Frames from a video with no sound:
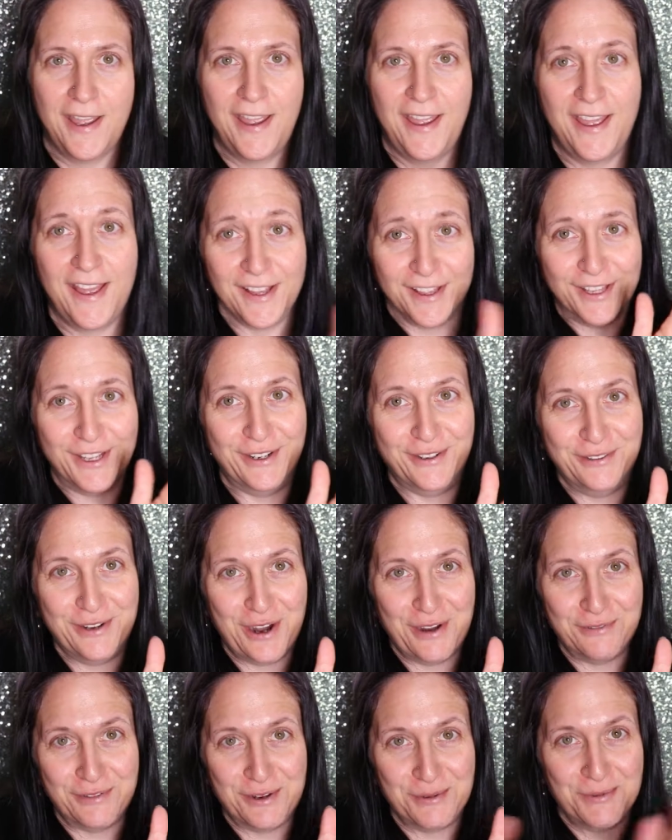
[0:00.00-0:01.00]

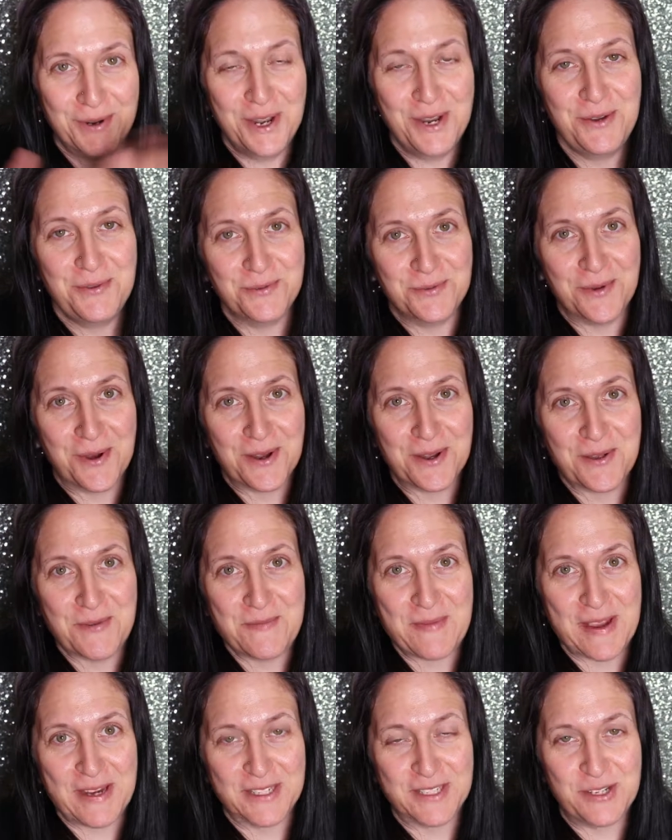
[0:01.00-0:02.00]
Hello everyone,
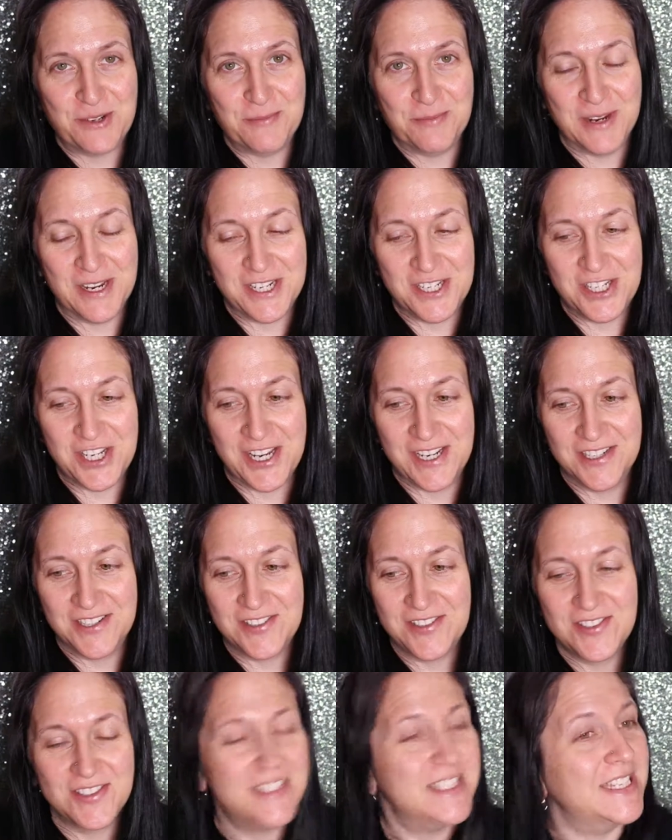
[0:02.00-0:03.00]
welcome back to my
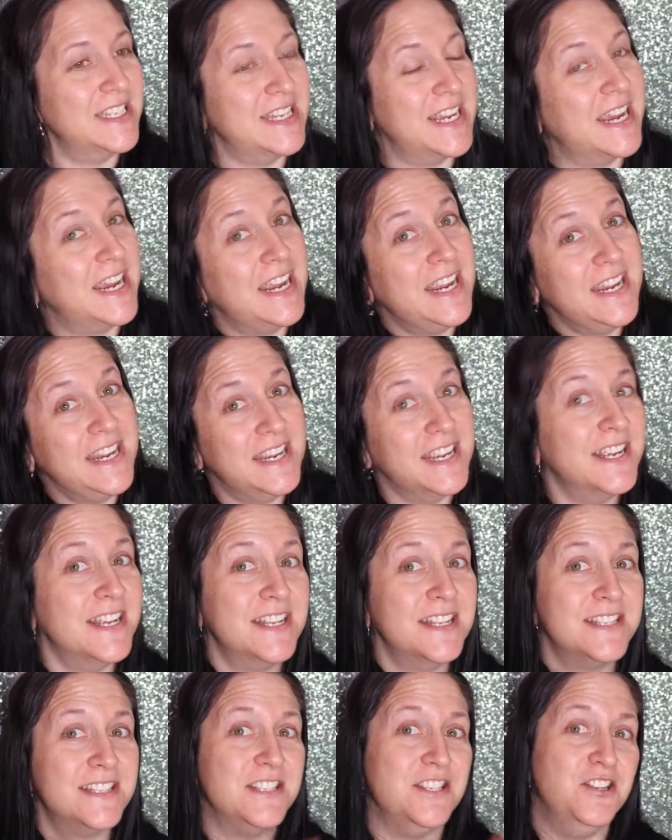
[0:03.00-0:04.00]
channel. Today
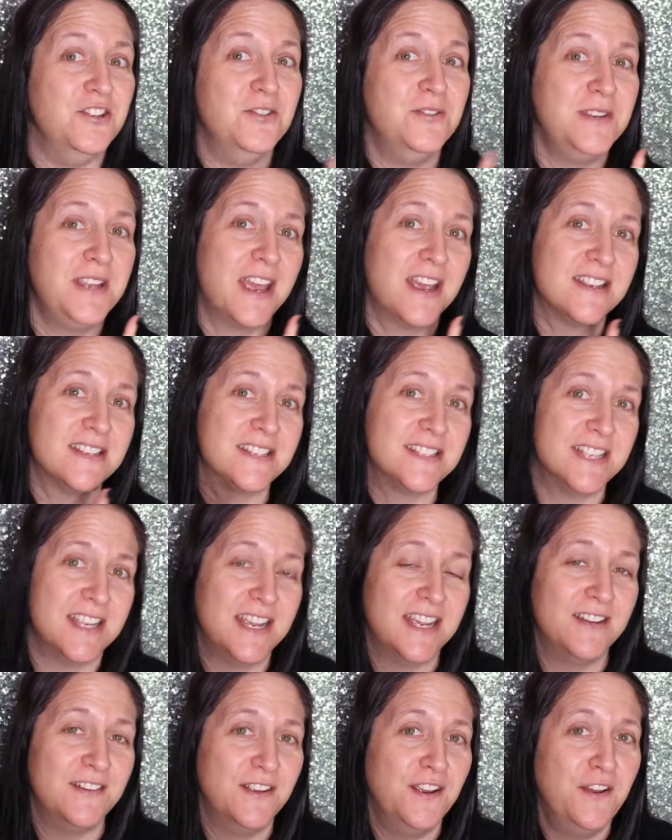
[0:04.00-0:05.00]
is, you guessed
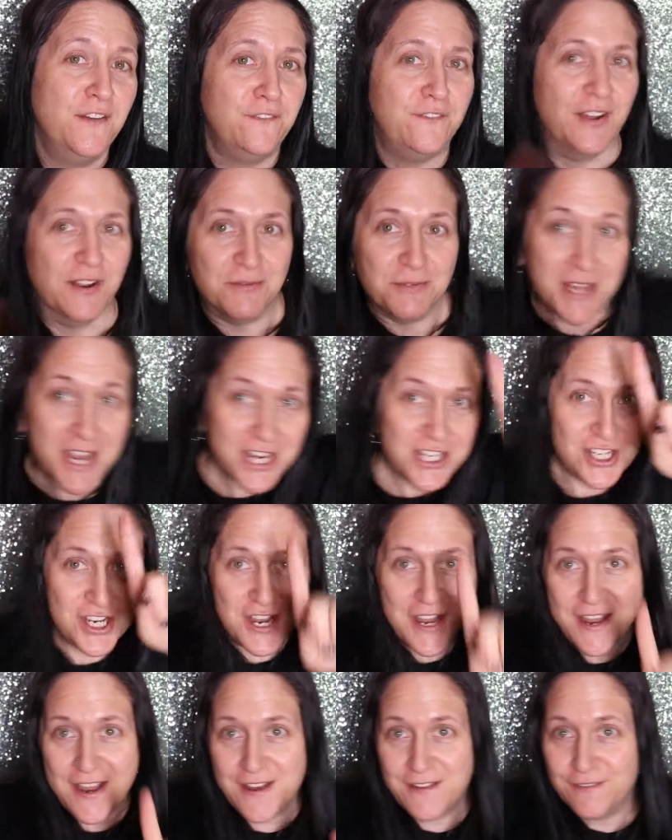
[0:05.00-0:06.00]
it,
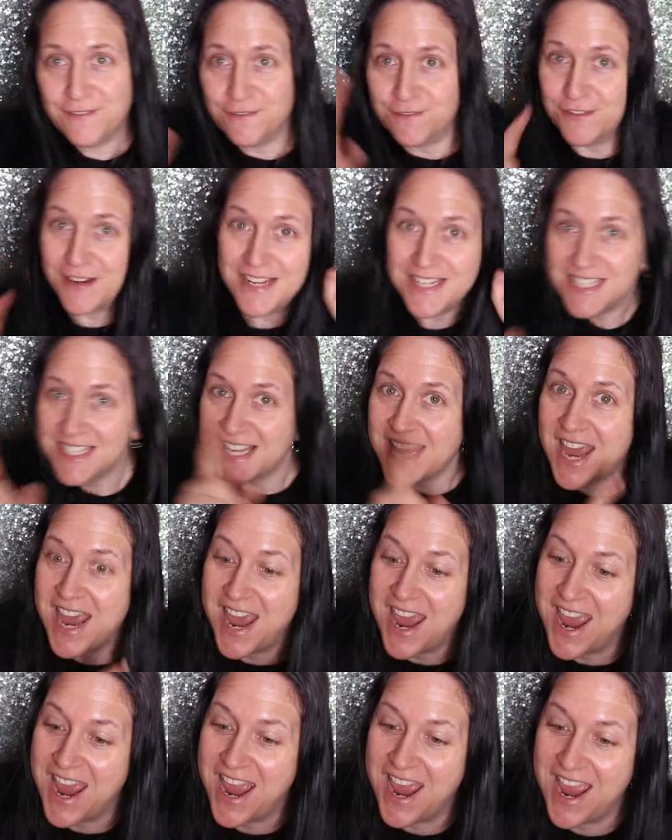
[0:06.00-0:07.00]
Foundation Frenzy!
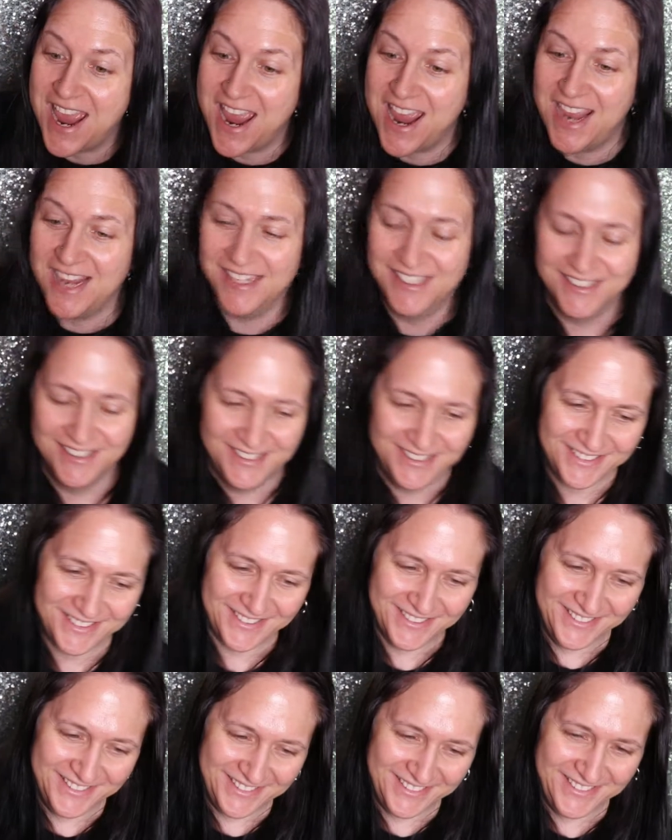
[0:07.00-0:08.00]

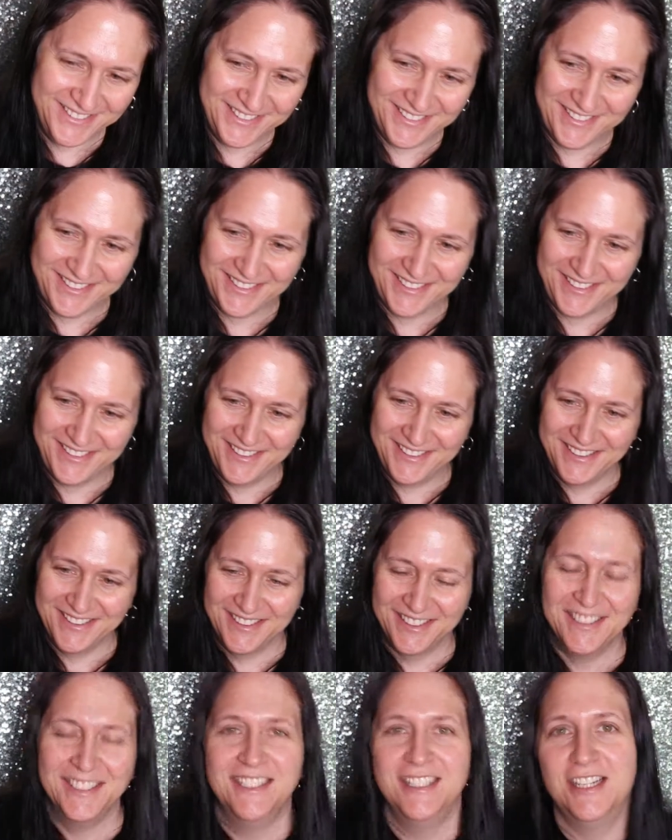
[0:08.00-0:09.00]
Yes!
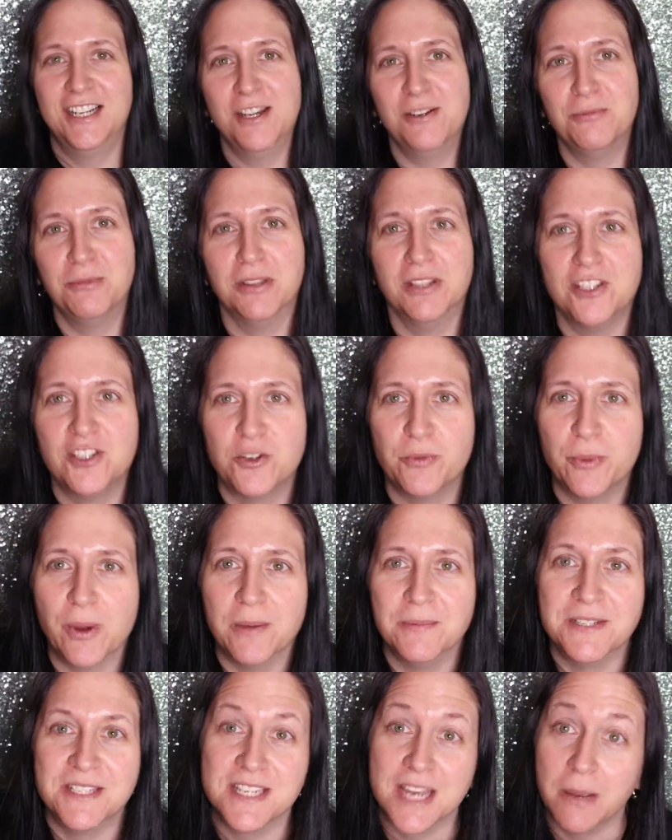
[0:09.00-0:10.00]
I really should
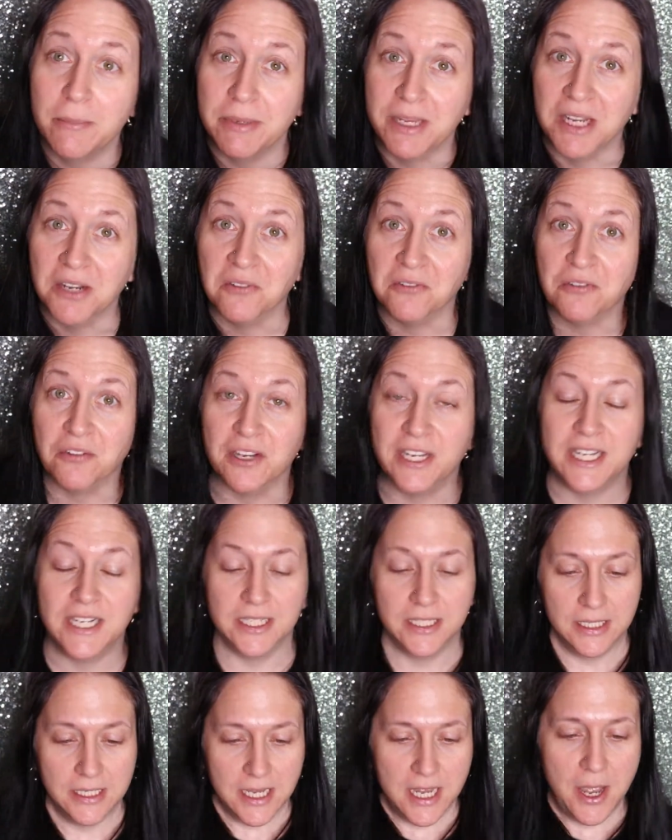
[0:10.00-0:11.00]
probably stop being a freak.